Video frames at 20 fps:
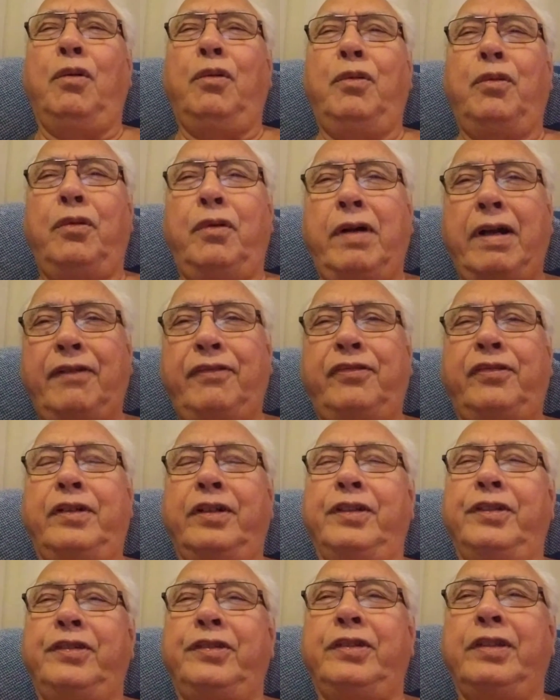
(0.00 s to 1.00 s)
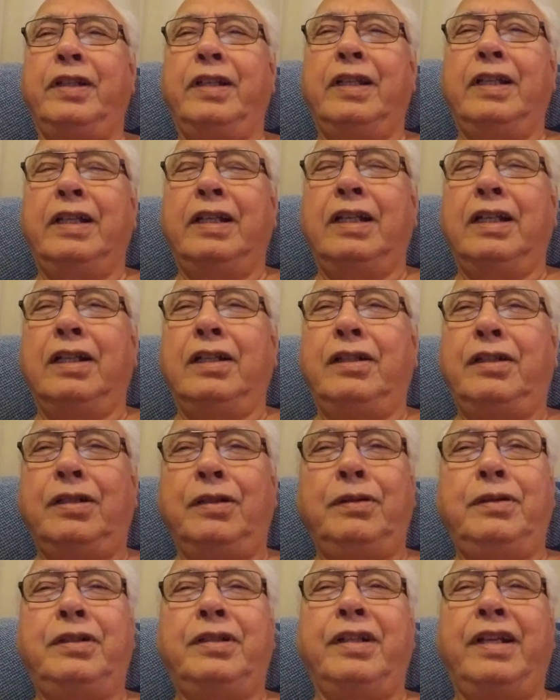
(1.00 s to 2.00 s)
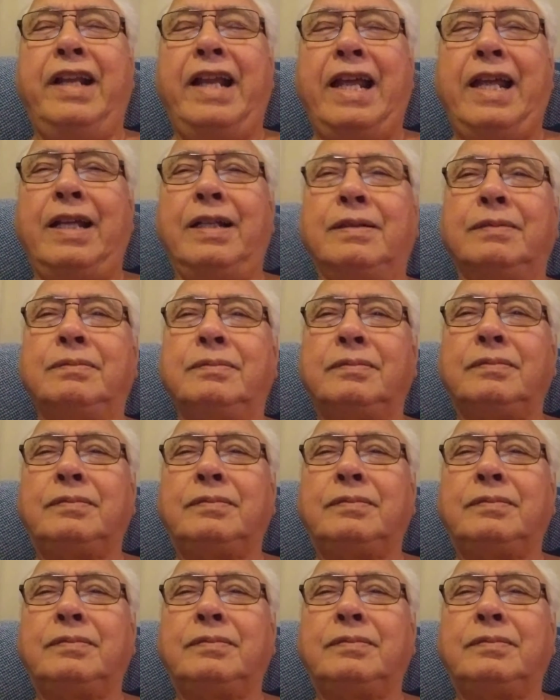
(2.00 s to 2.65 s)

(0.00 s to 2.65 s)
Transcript: reference to today.